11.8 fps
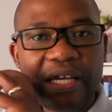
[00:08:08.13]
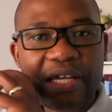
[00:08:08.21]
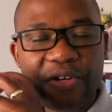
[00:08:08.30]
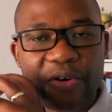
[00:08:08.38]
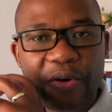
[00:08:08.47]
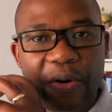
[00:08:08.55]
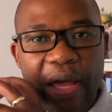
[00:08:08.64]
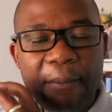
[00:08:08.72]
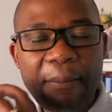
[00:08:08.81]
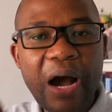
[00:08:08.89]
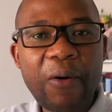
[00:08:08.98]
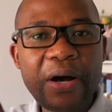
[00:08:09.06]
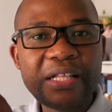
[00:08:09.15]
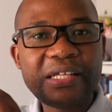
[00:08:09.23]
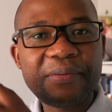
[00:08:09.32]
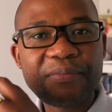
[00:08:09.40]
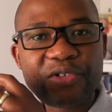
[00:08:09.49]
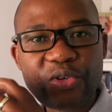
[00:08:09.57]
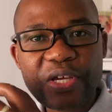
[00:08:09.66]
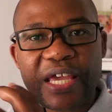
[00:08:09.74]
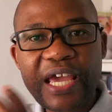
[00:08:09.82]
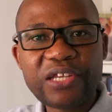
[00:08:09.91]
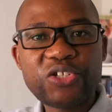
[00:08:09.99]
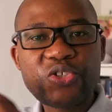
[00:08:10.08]
empower them to
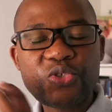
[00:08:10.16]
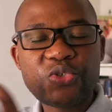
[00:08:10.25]
get